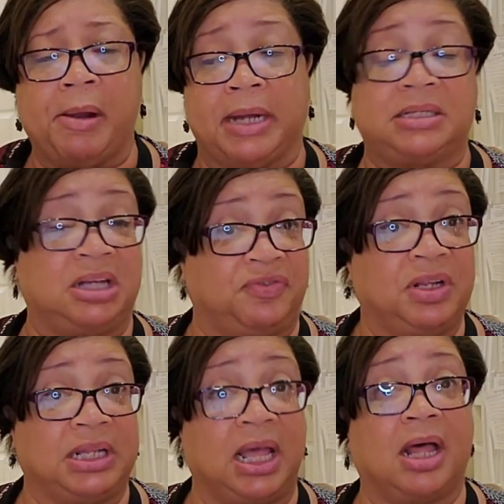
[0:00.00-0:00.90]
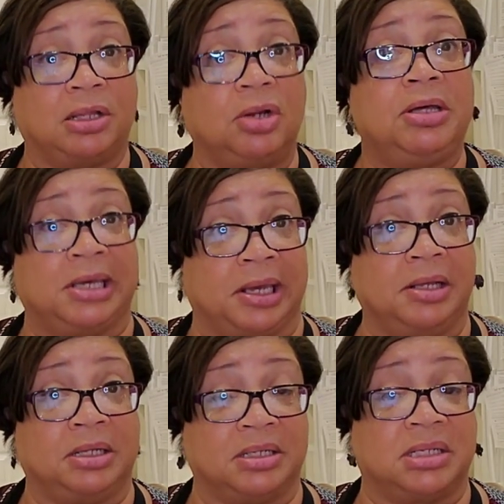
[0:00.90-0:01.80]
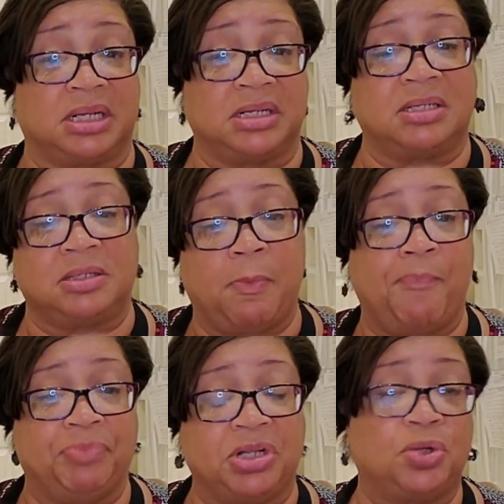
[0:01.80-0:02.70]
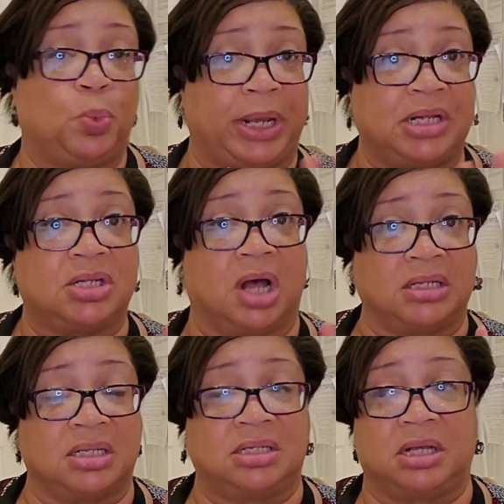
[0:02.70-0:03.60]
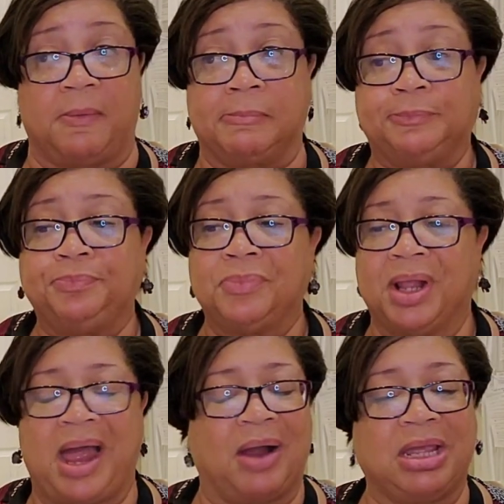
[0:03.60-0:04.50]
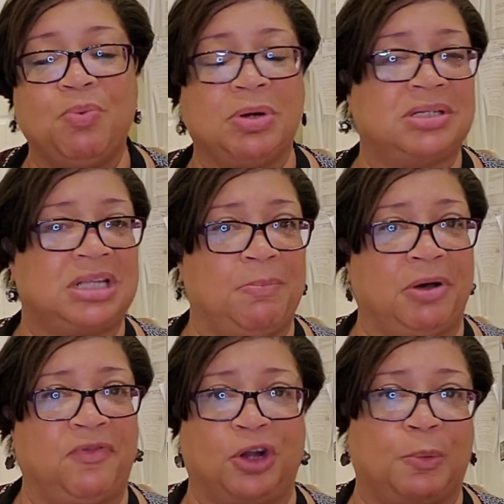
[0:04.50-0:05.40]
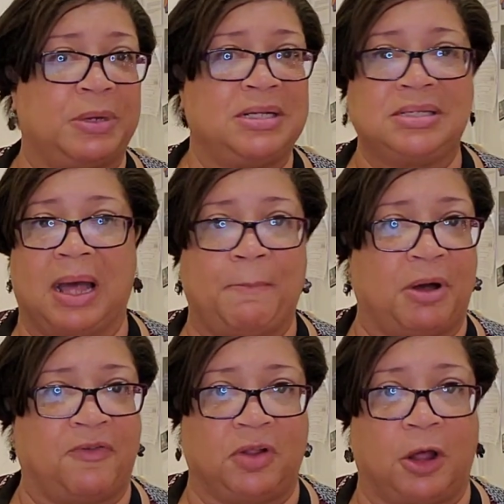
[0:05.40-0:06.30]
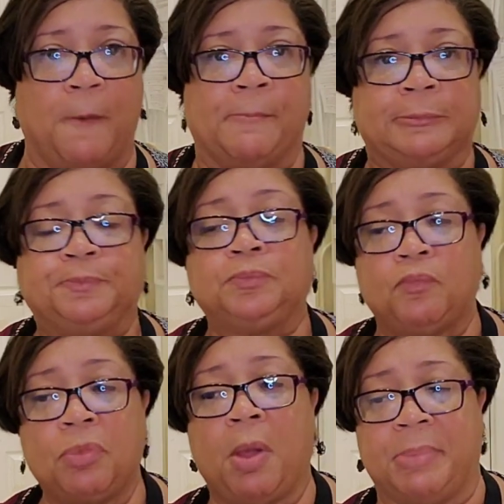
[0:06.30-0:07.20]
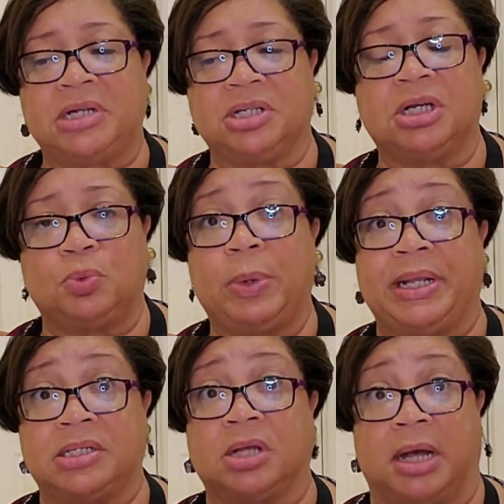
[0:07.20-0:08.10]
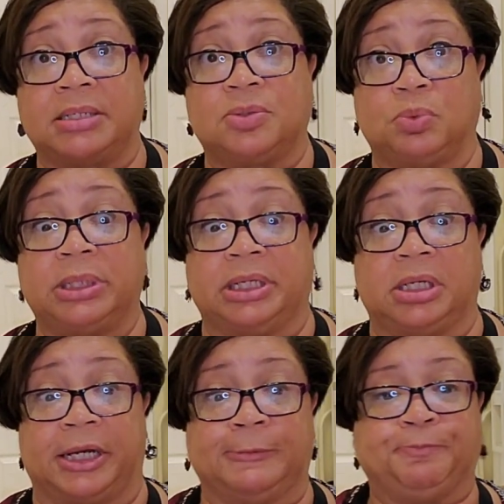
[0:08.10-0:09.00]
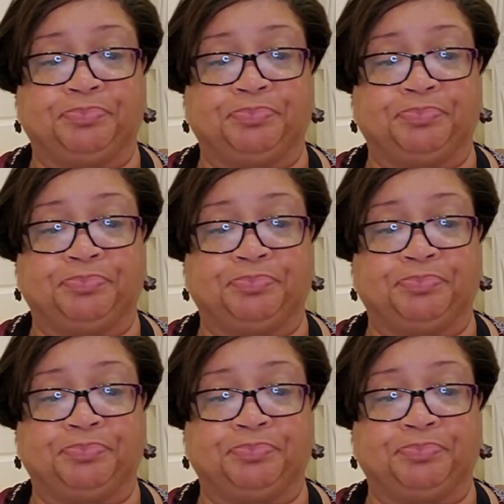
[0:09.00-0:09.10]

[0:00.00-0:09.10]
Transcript: It definitely got a little kick because it's a wing sauce. I keep wanting to say buffalo, but it's not buffalo. But it's a good wing sauce, really good.